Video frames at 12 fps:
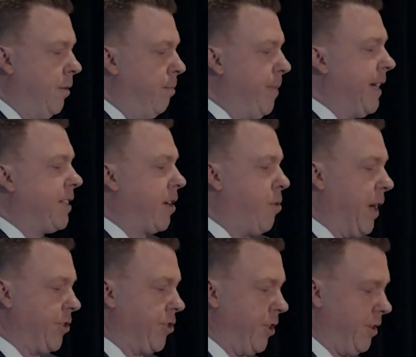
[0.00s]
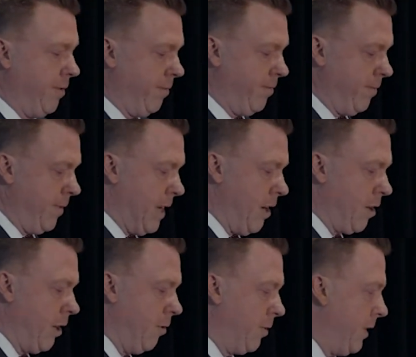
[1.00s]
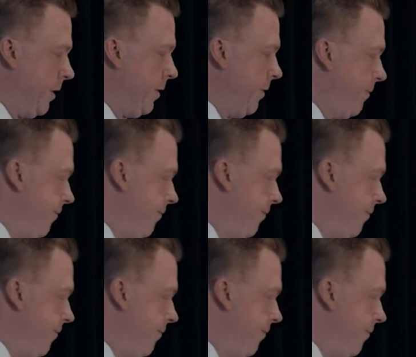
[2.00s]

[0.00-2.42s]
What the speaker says: Begs the question, I'll close this.